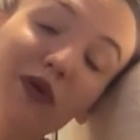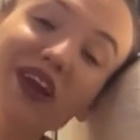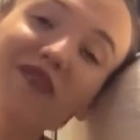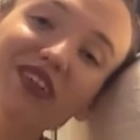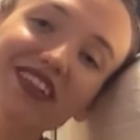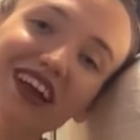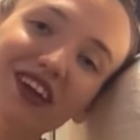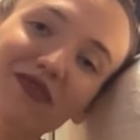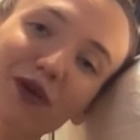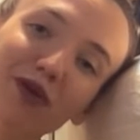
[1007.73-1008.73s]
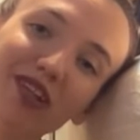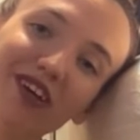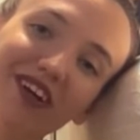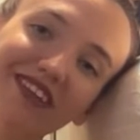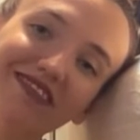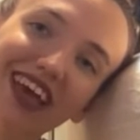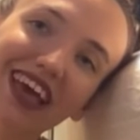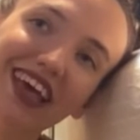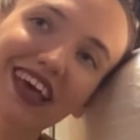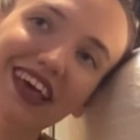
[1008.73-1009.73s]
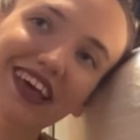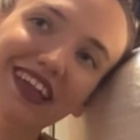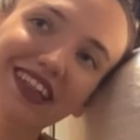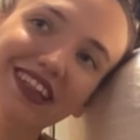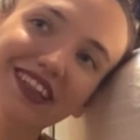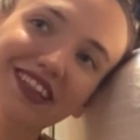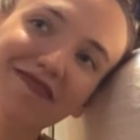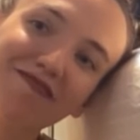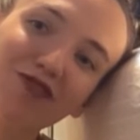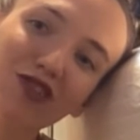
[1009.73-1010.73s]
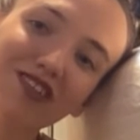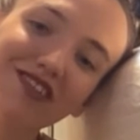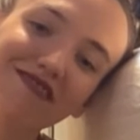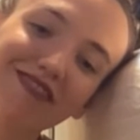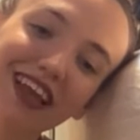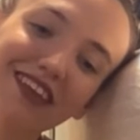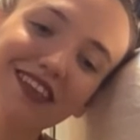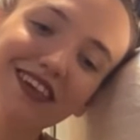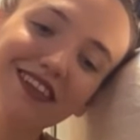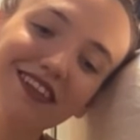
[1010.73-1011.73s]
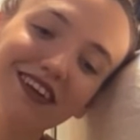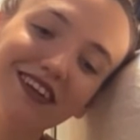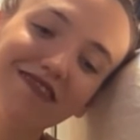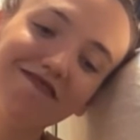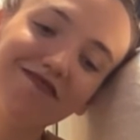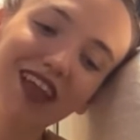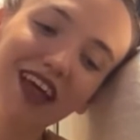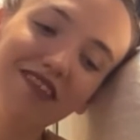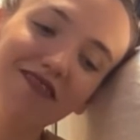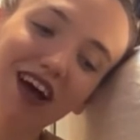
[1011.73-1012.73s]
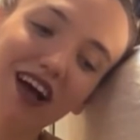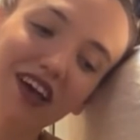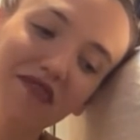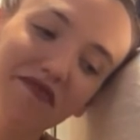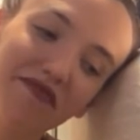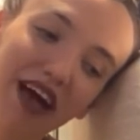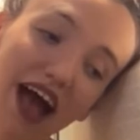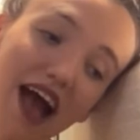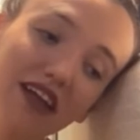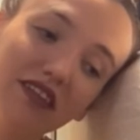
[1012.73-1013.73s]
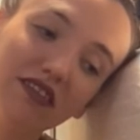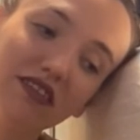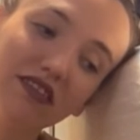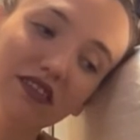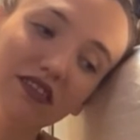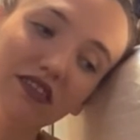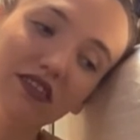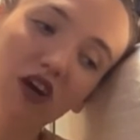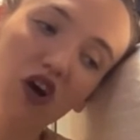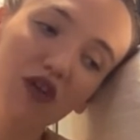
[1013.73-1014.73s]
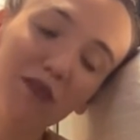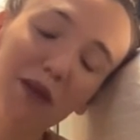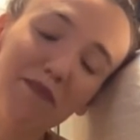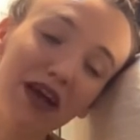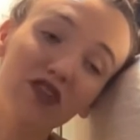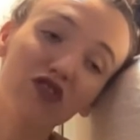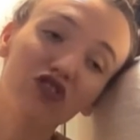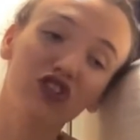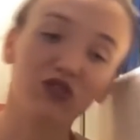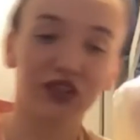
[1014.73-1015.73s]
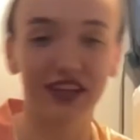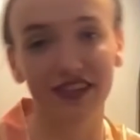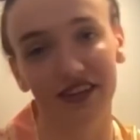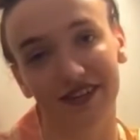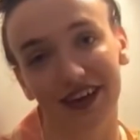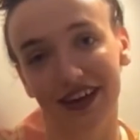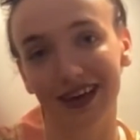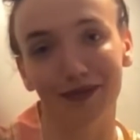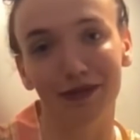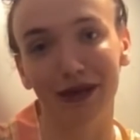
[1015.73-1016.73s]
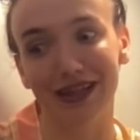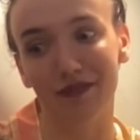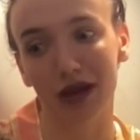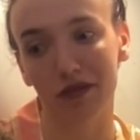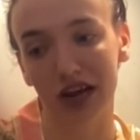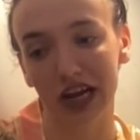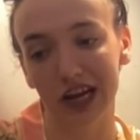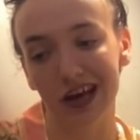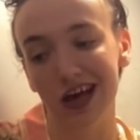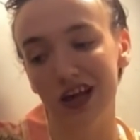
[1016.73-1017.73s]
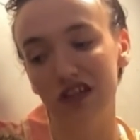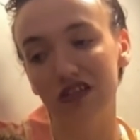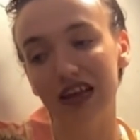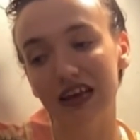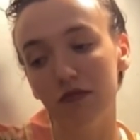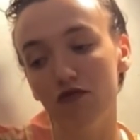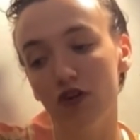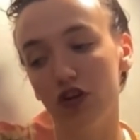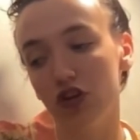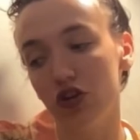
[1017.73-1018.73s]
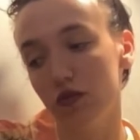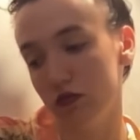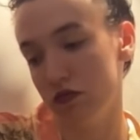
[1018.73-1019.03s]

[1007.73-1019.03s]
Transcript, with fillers: what I've decided to focus on is just getting things done that I have had on my mental to-do list that are taking up space in my brain so that I can move on to new